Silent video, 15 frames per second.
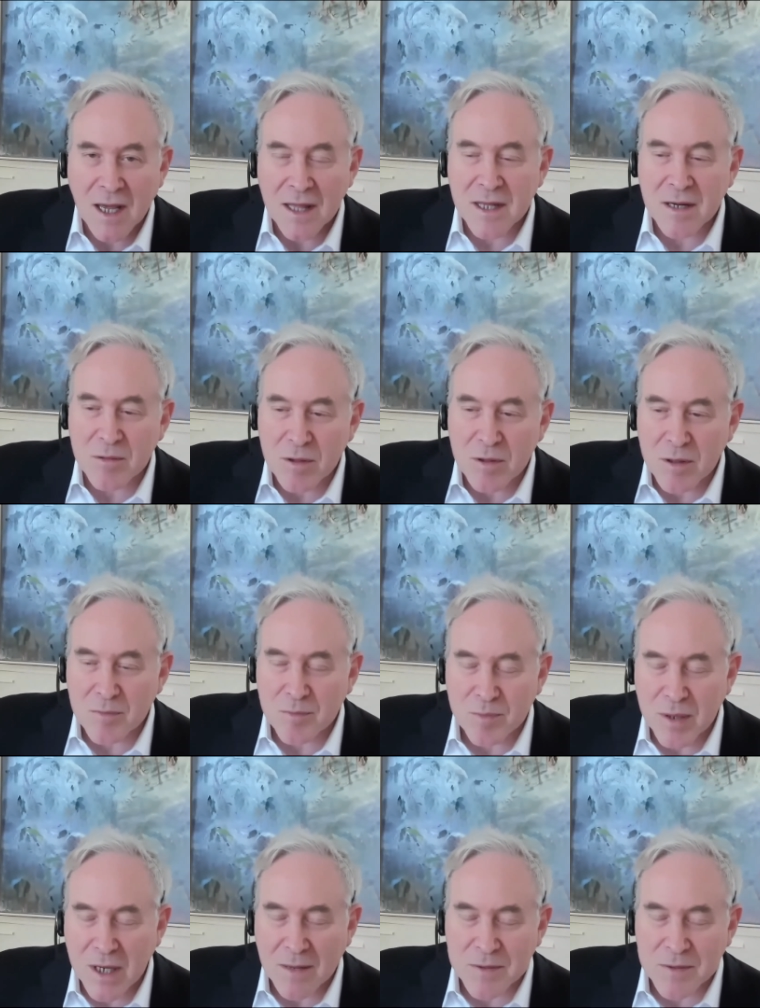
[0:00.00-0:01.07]
and then we'll
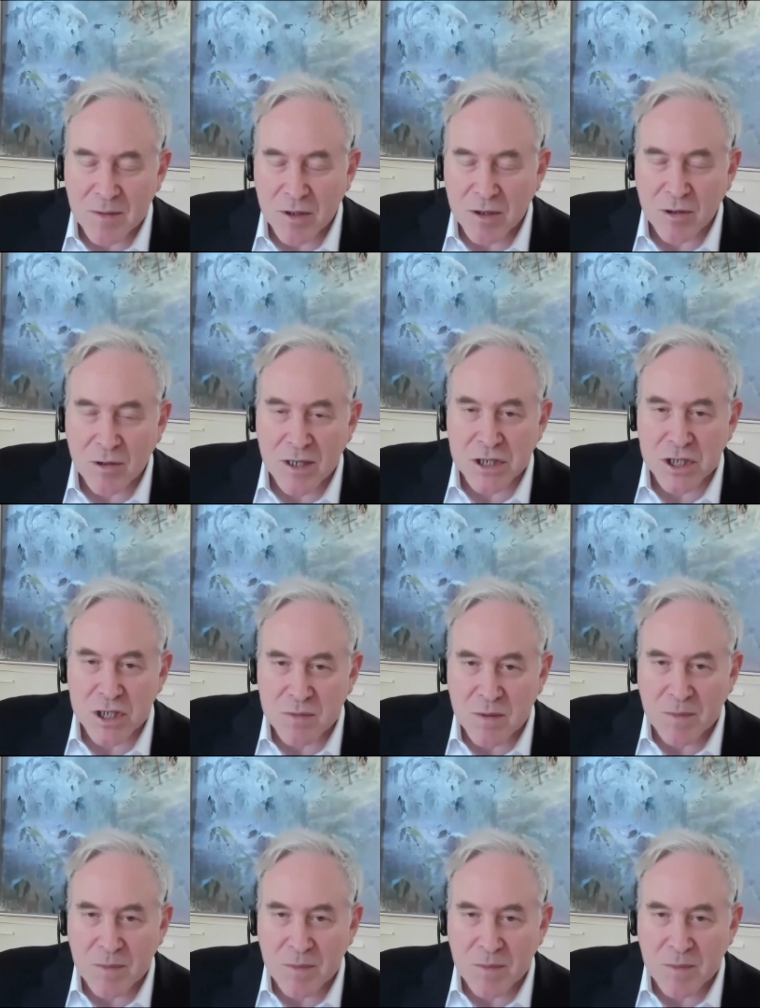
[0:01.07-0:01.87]
pick up some other questions.